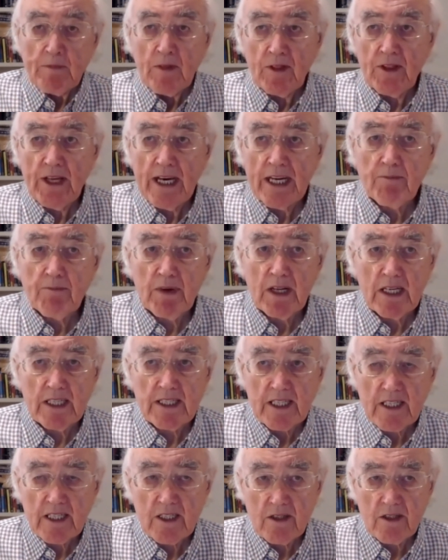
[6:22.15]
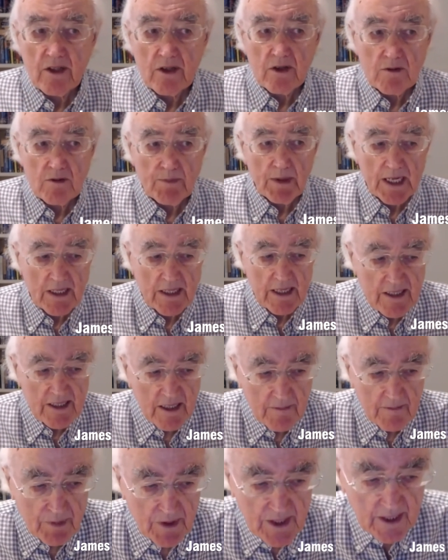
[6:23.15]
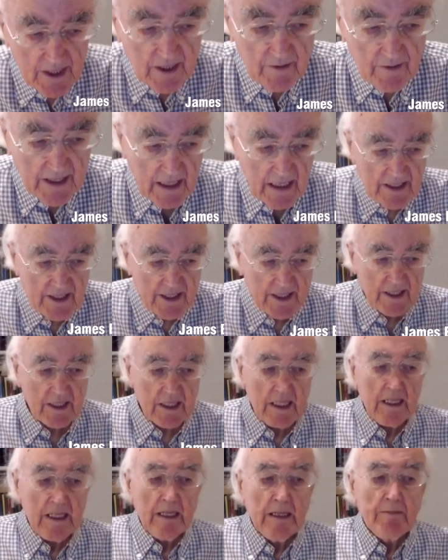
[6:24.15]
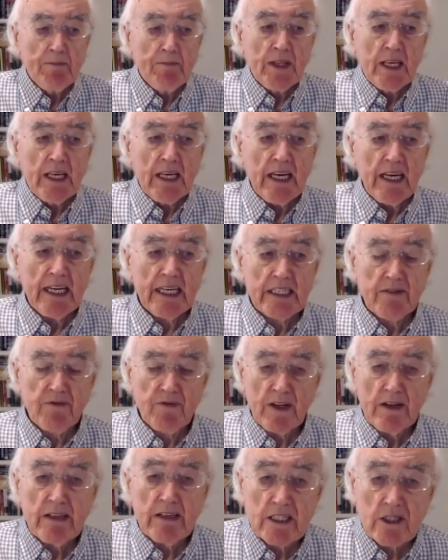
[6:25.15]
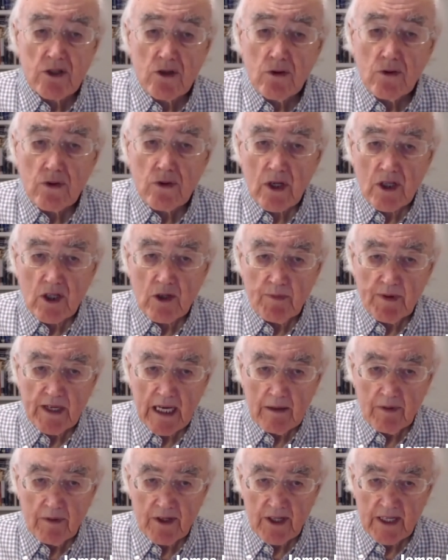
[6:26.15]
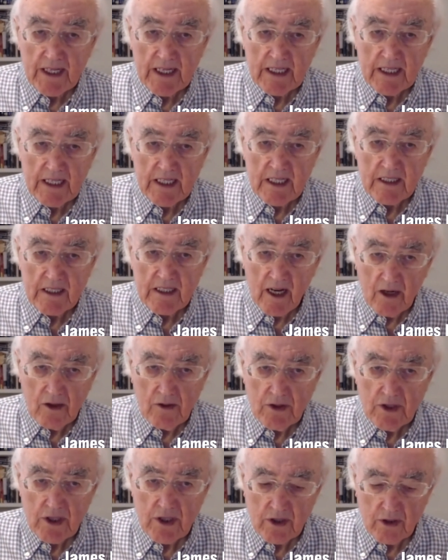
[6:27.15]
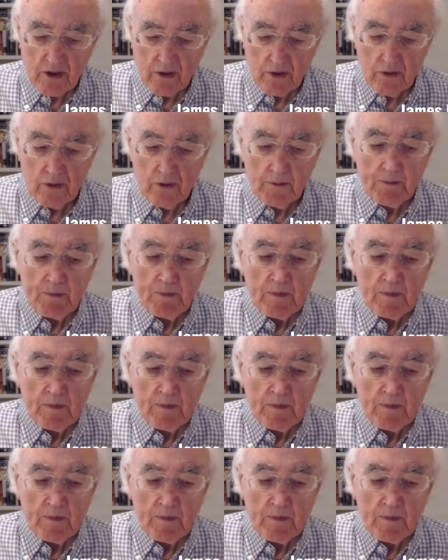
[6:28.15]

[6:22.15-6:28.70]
That ability to use big data and predictive analytics is very soon going to be able to get us close to